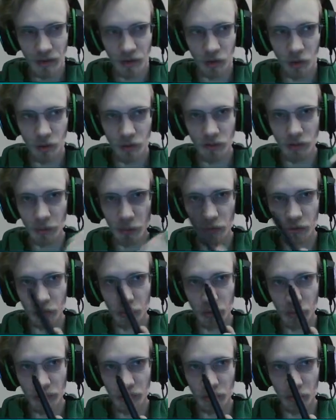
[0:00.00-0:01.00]
Going from
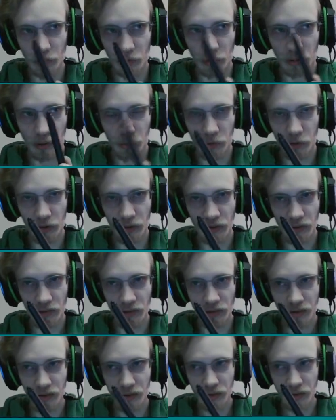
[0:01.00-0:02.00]
script to storyboards,
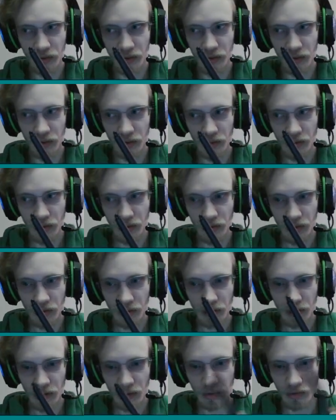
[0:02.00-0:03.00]

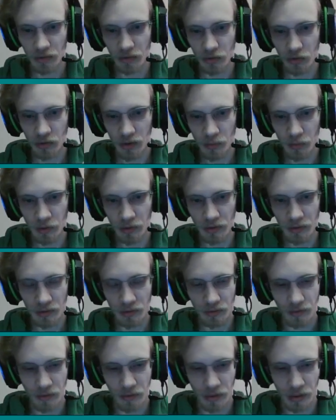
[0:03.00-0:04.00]
because your storyboards
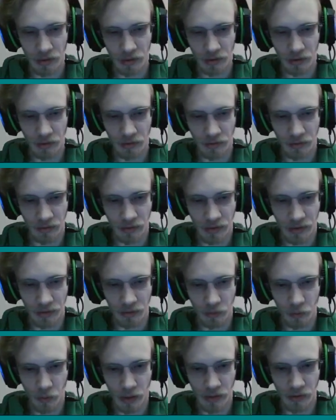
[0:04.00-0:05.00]
is like
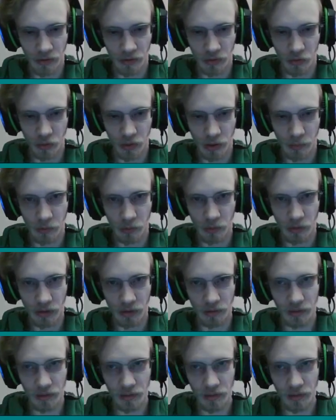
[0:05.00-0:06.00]
writing a script
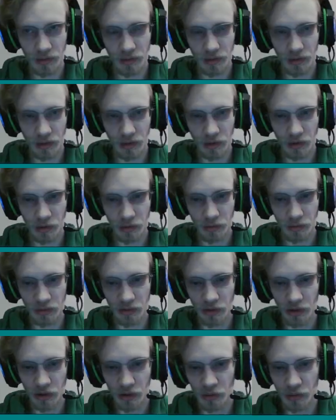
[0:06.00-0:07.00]
where you don't
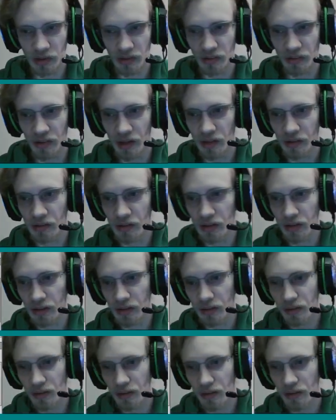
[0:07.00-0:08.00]
know exactly
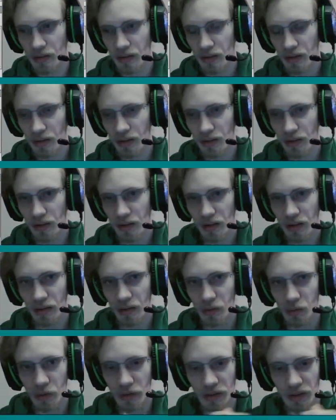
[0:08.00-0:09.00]

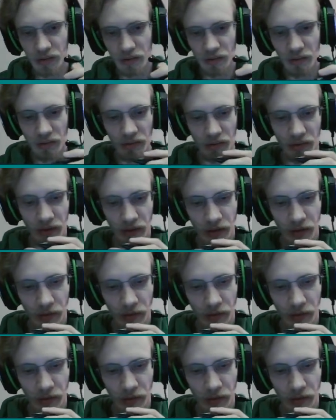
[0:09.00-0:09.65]
what is